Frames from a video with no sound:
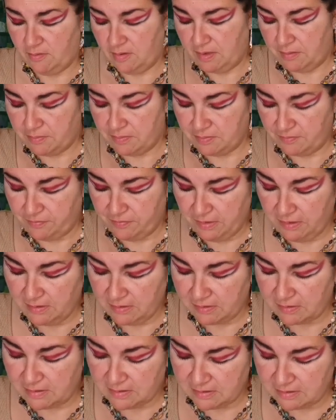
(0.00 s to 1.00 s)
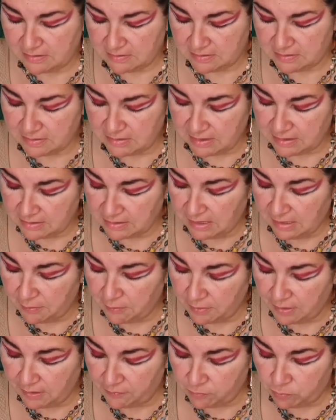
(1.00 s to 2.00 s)
Wipe the fingers. And
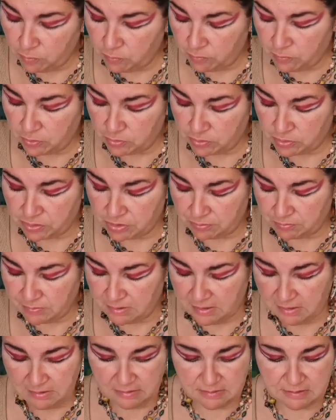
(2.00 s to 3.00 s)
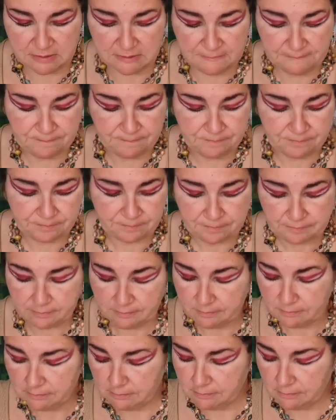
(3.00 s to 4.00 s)
now we have two more shimmers
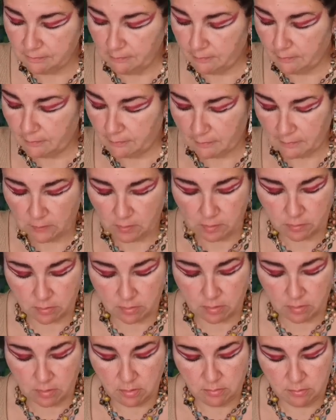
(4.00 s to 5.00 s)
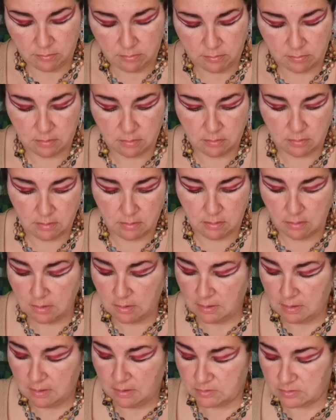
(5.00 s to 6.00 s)
to go.
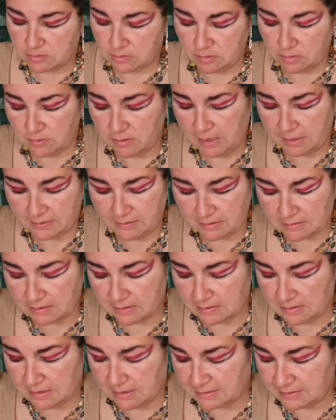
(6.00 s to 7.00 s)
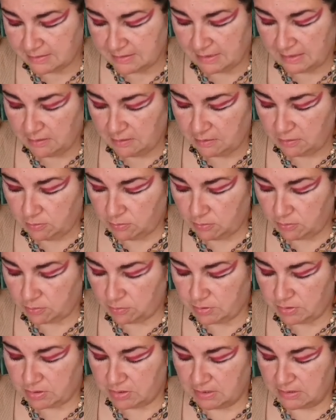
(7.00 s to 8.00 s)
So I think that like daily
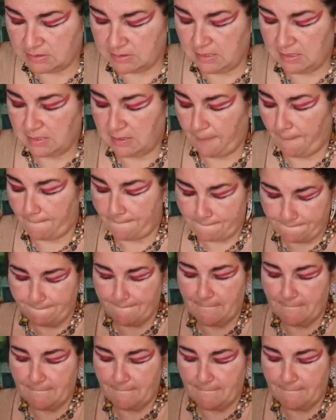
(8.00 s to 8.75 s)
look with just like